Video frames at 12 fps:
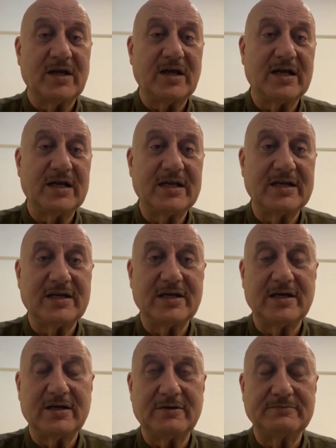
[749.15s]
And
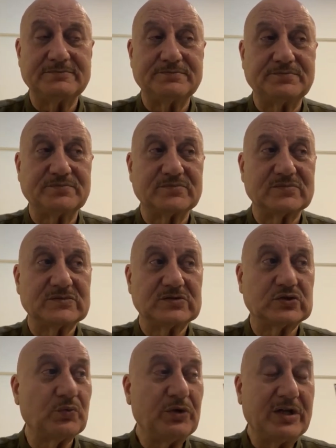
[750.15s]
um,
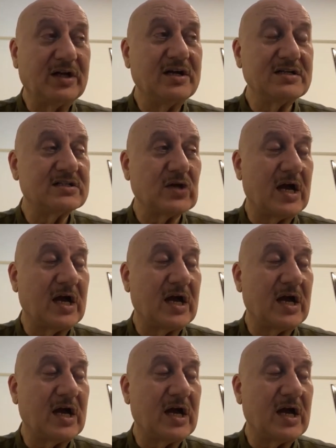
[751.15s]
so we learned.